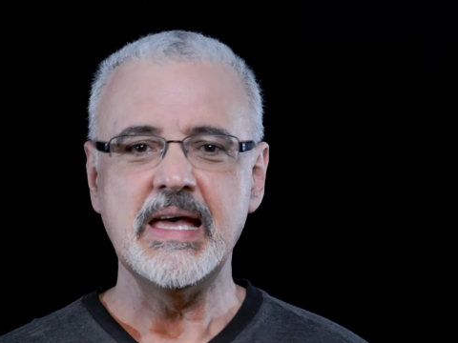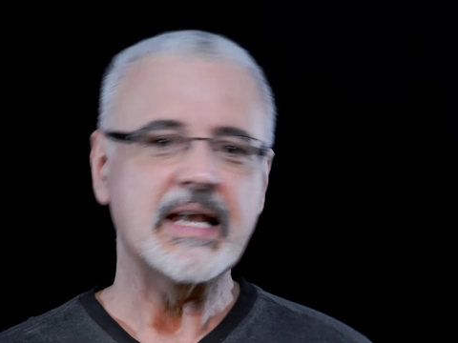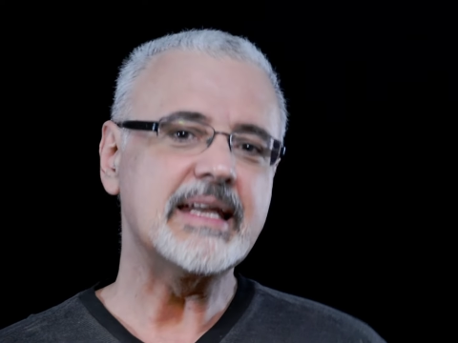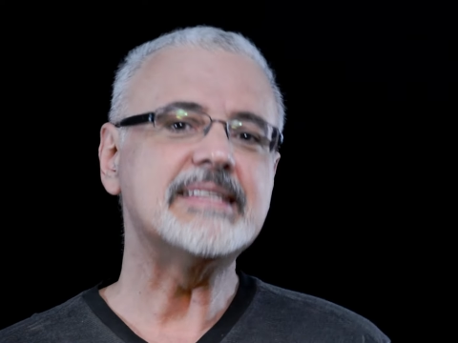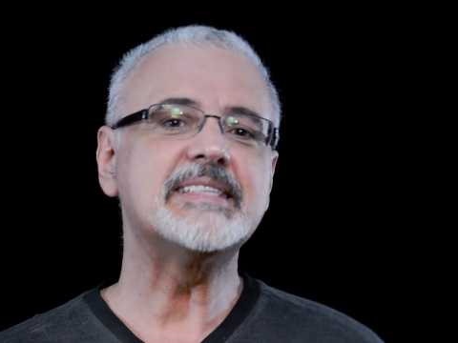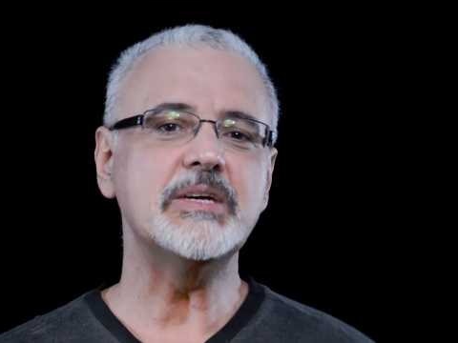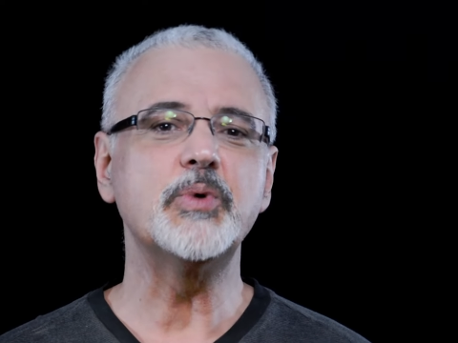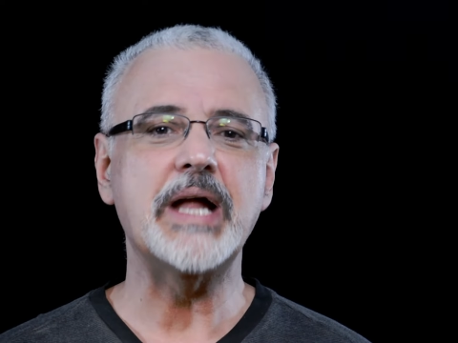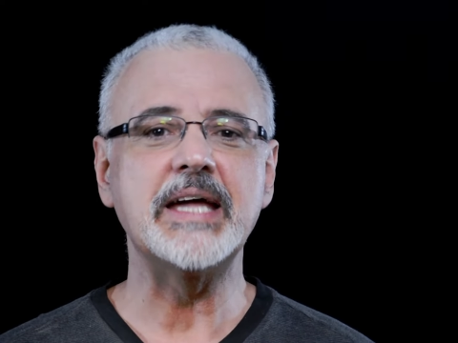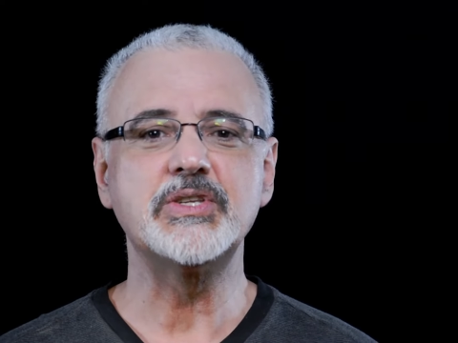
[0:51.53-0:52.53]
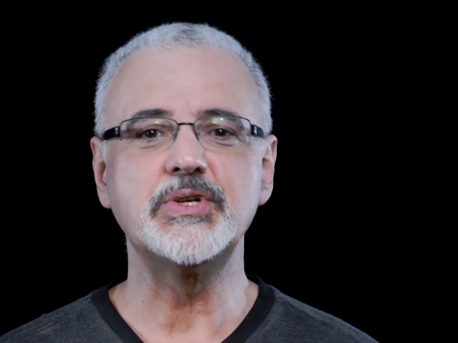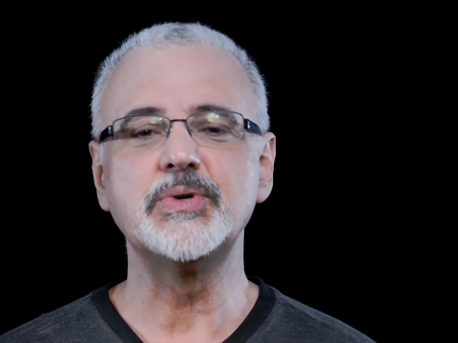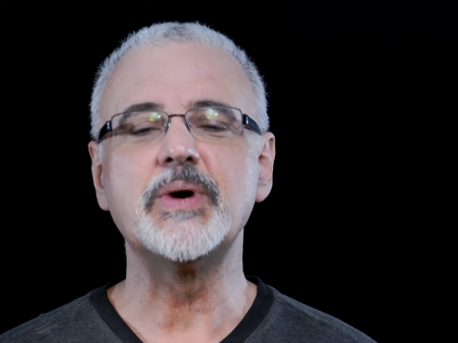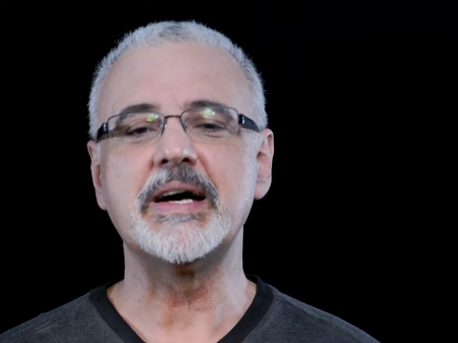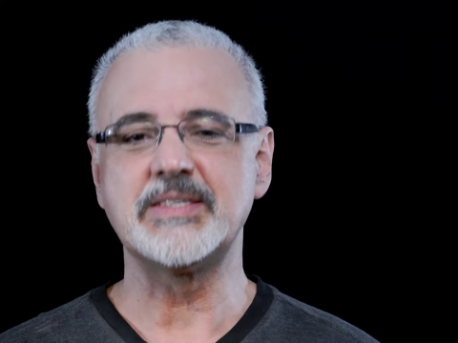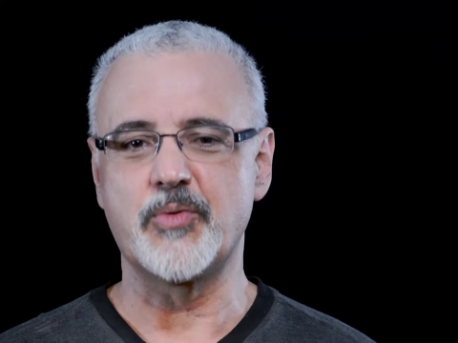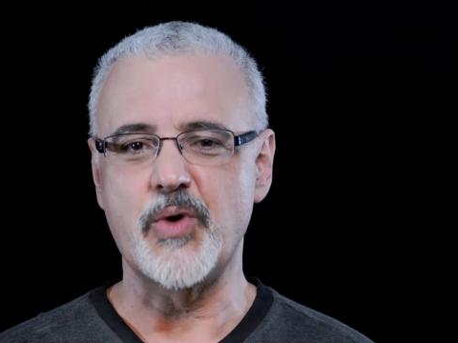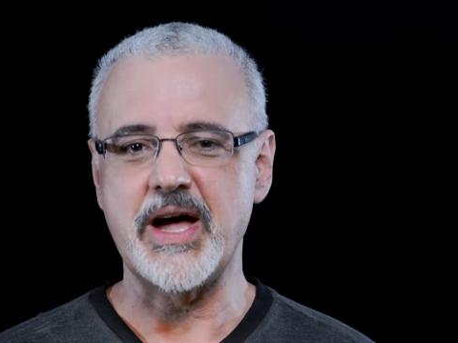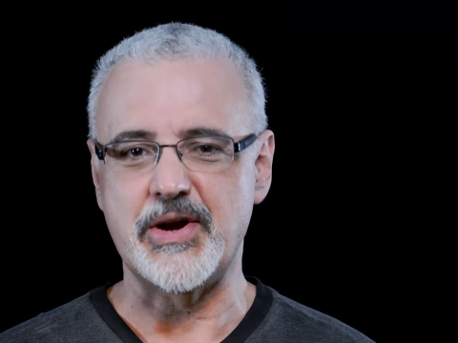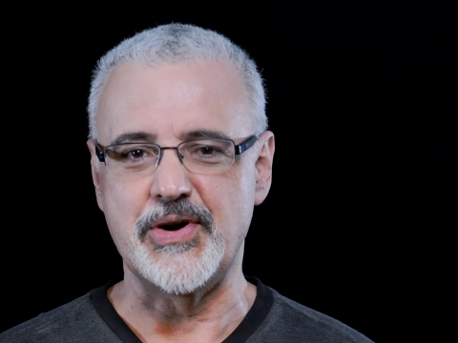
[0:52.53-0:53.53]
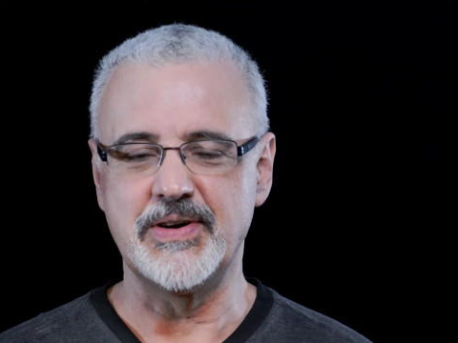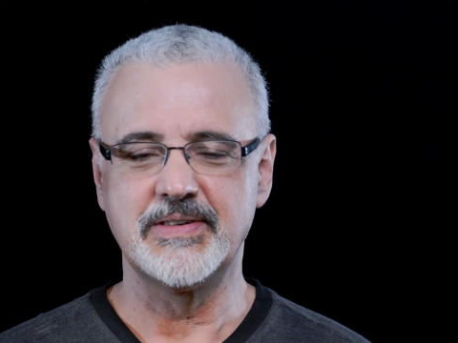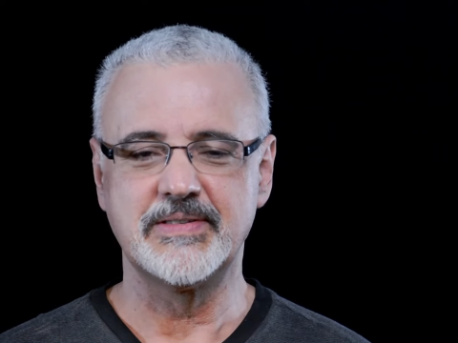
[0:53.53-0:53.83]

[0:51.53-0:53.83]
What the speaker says: Let's see what I do as a writer.